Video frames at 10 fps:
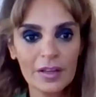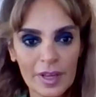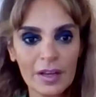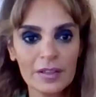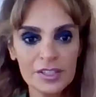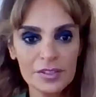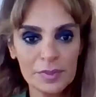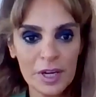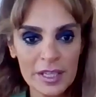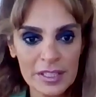The third
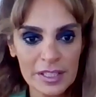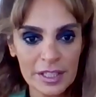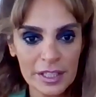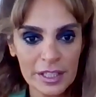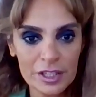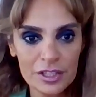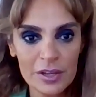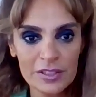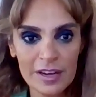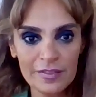prize in English,
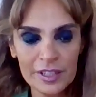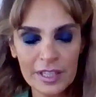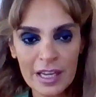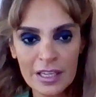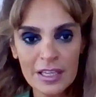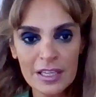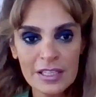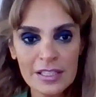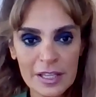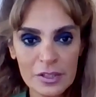South Africa,
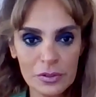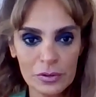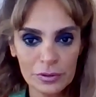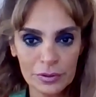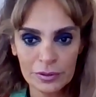Senzo.